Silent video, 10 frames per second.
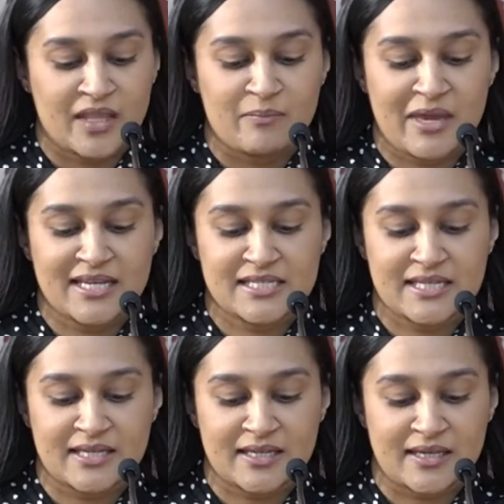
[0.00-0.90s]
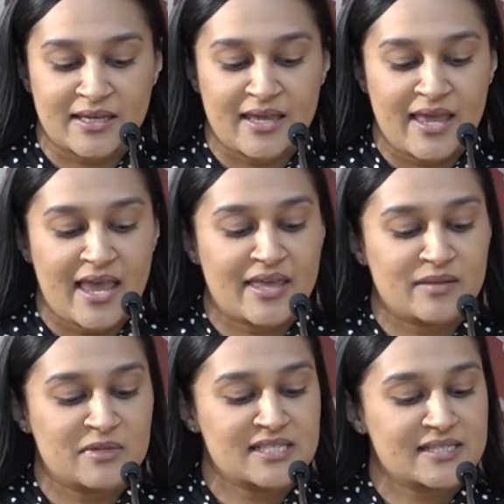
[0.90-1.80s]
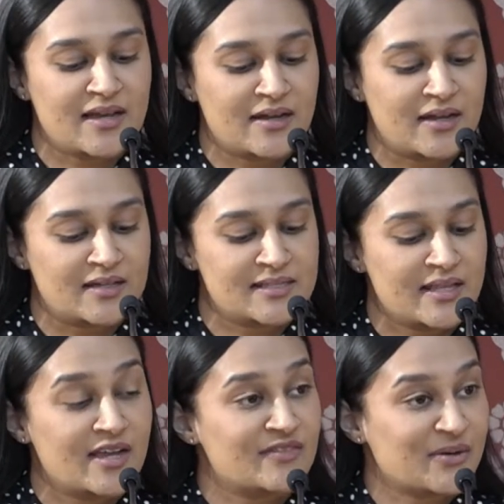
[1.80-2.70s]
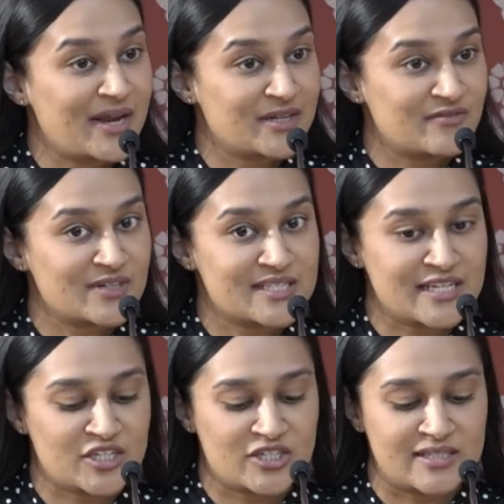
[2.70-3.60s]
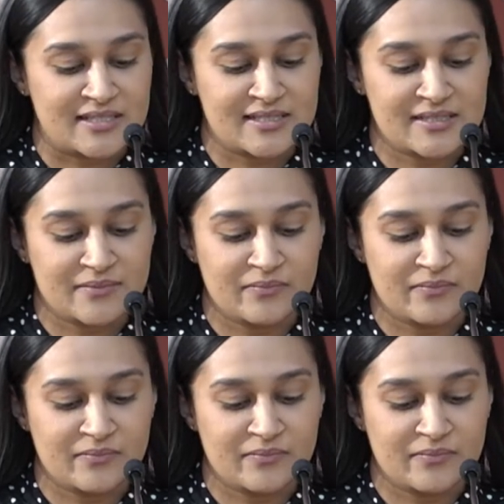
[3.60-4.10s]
Métis, and the Mississaugas of the Credit First Nations.